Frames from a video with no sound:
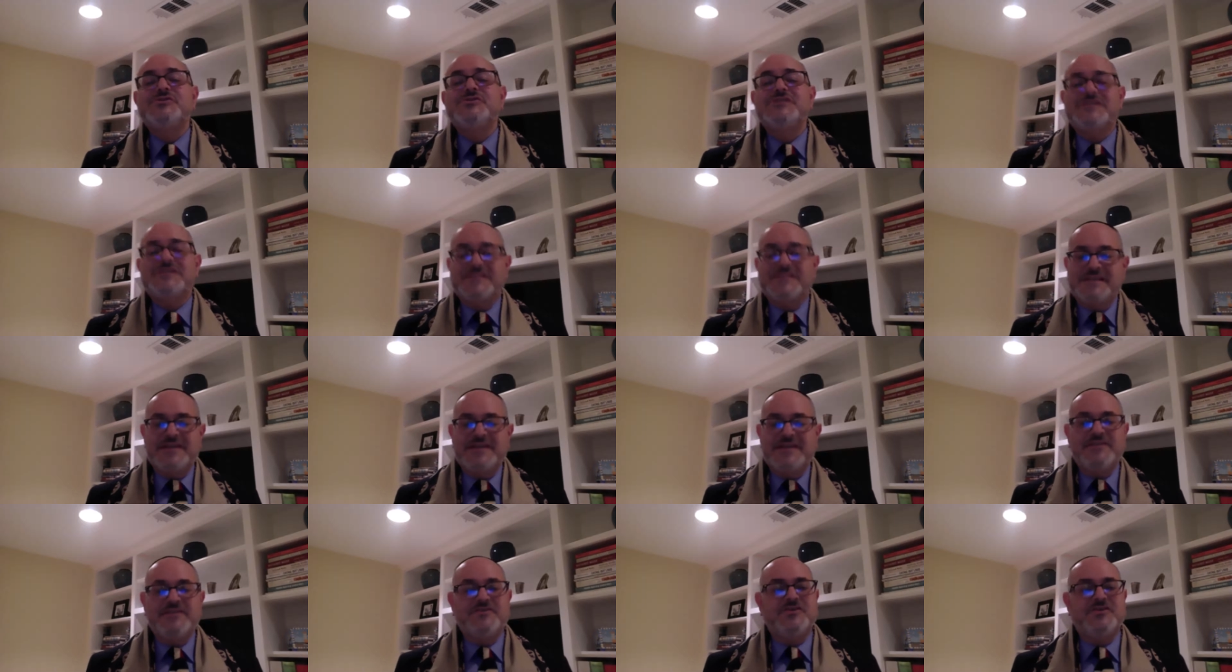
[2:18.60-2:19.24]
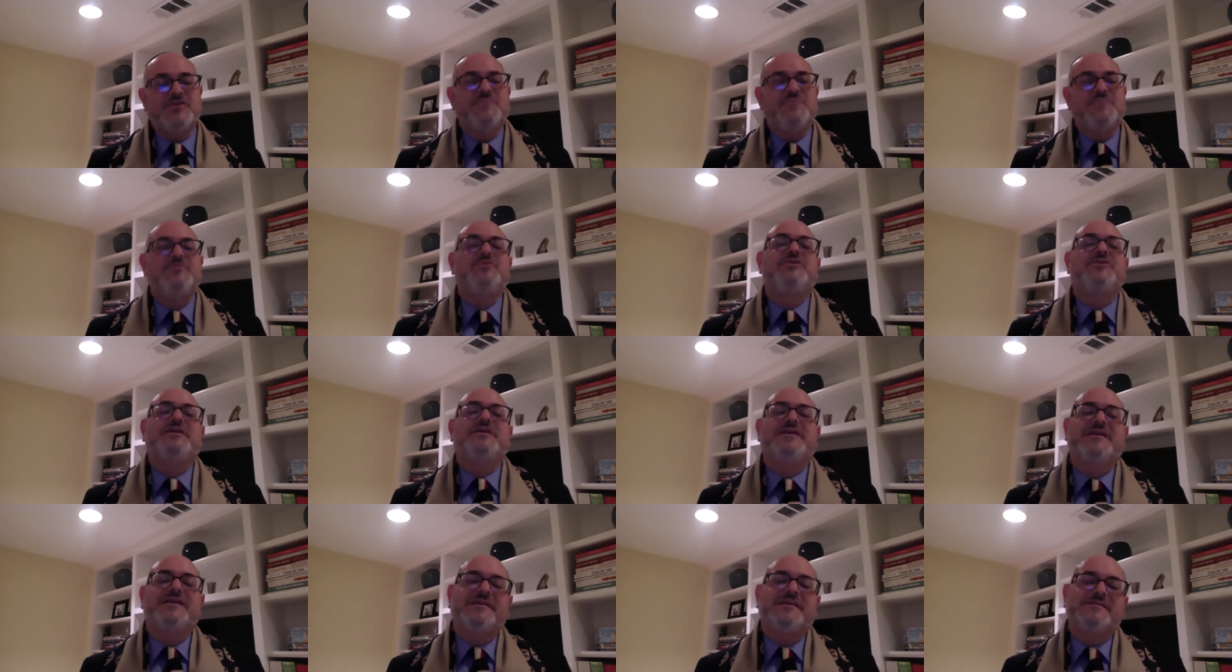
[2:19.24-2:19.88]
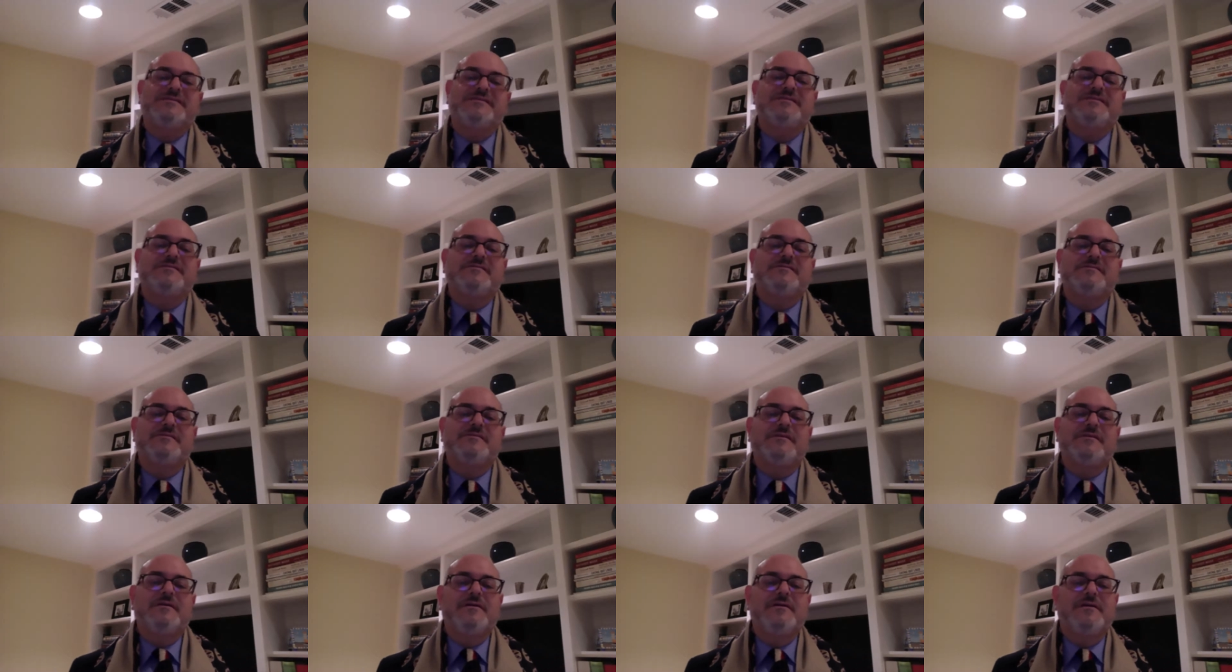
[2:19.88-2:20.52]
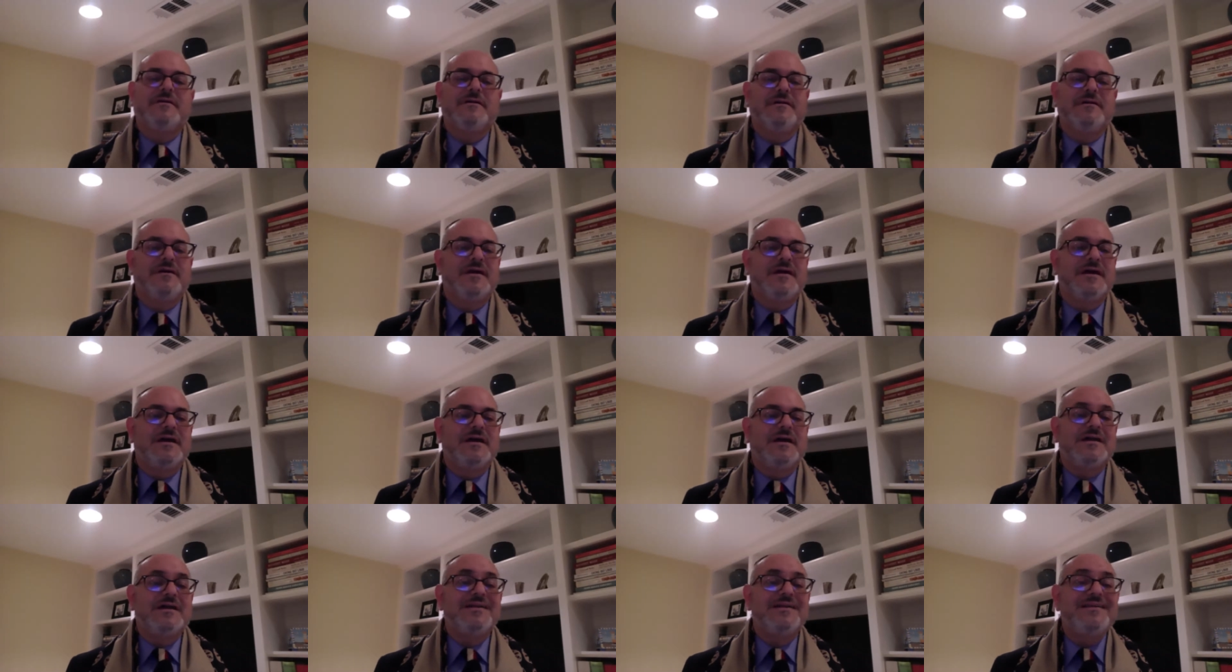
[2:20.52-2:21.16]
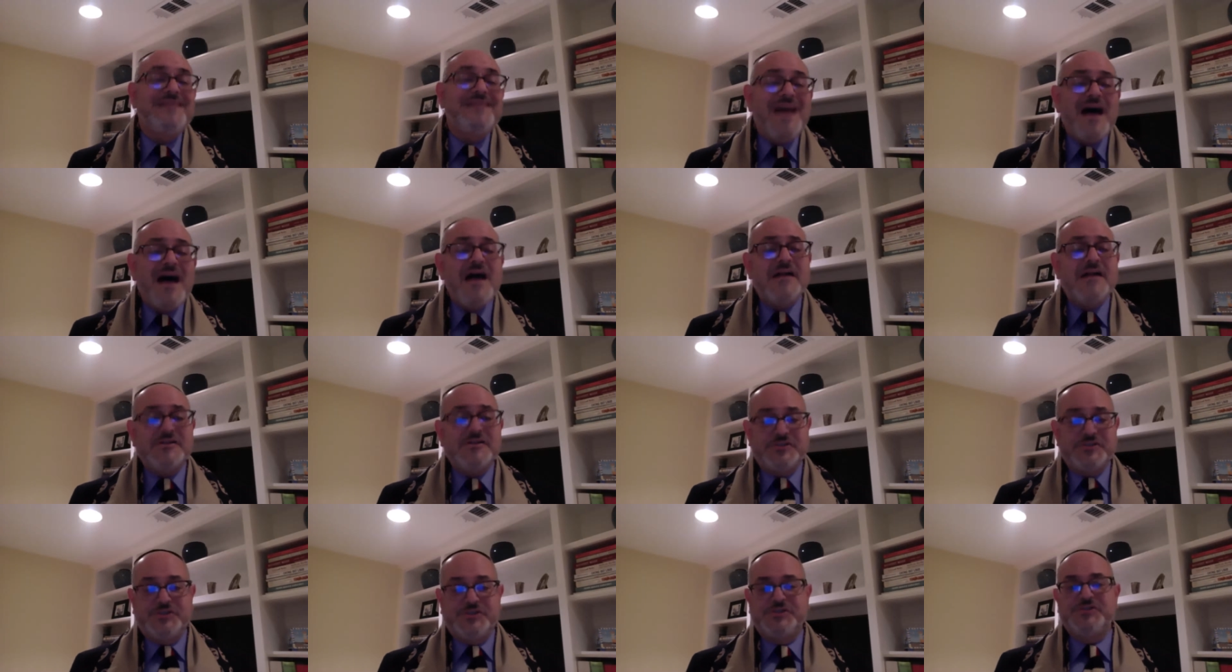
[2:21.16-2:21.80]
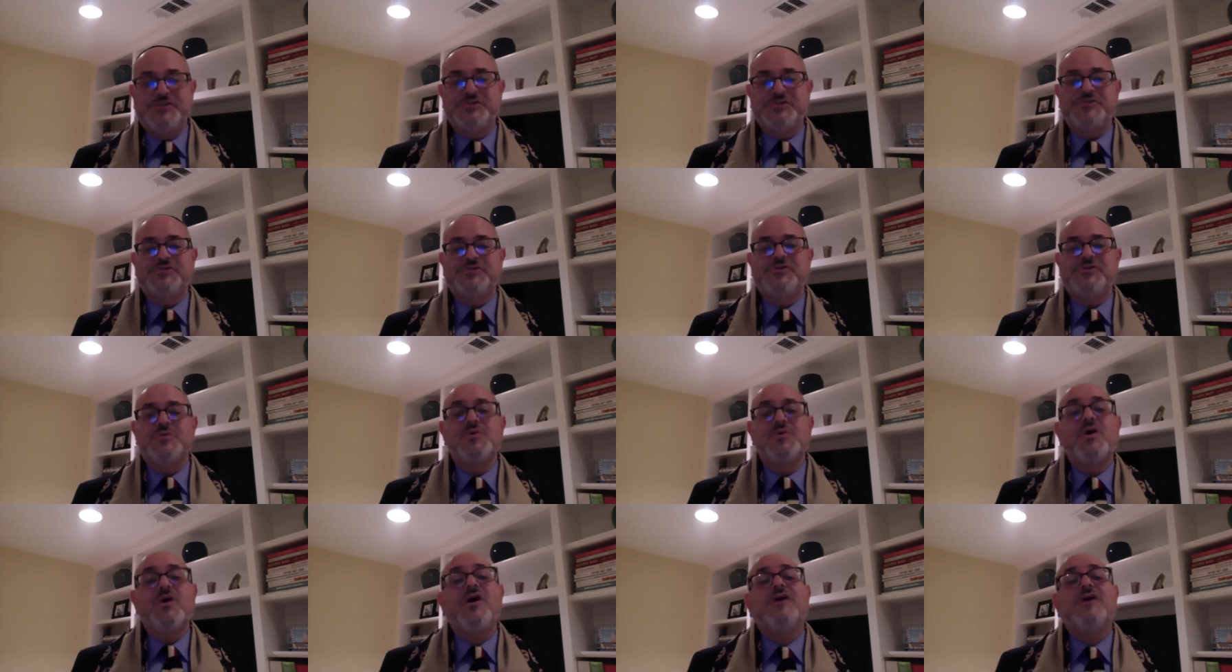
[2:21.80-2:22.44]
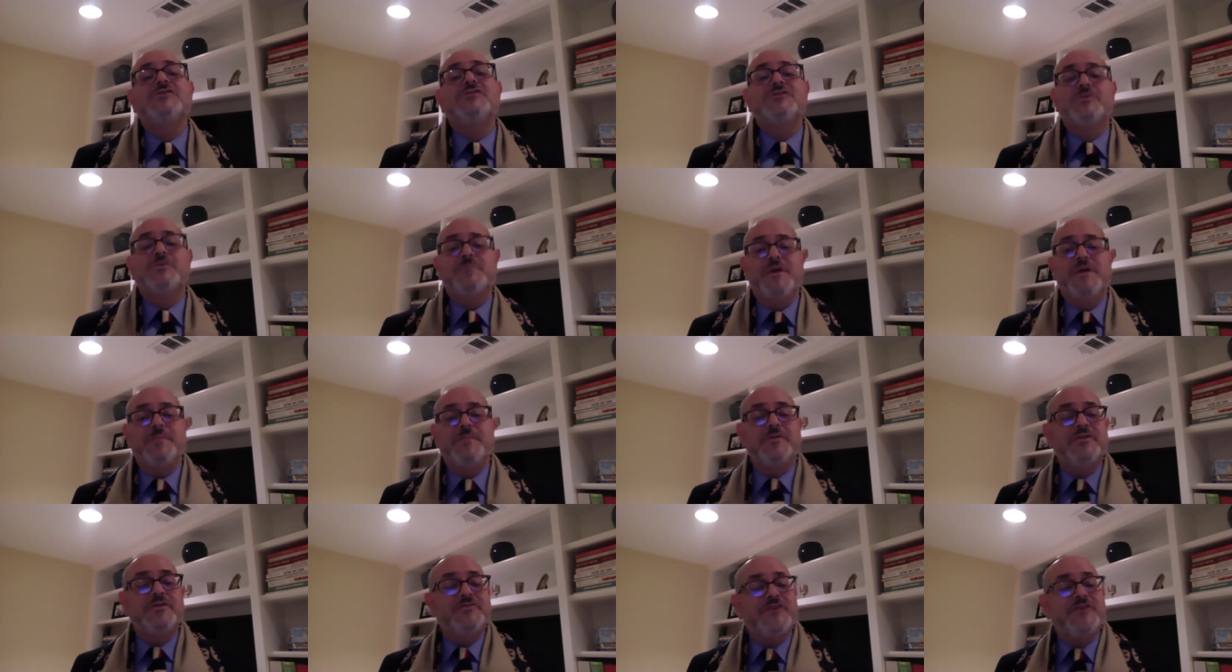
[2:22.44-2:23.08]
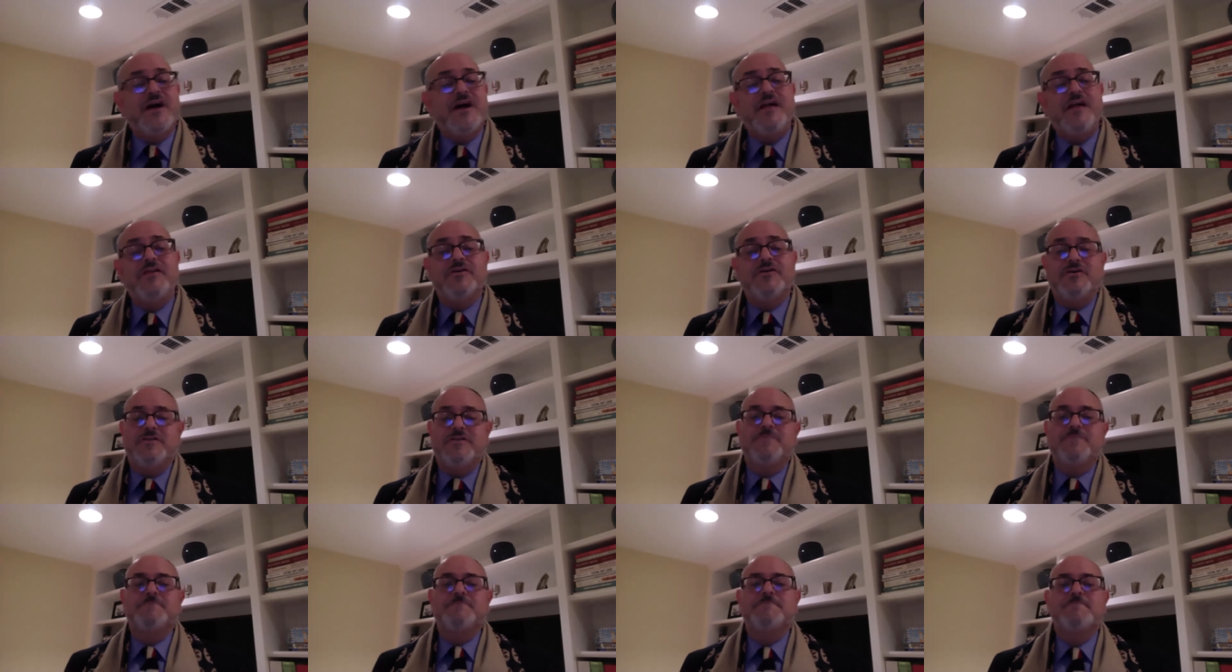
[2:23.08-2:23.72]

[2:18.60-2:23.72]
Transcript: distinct communities, not Jews who were also people of color.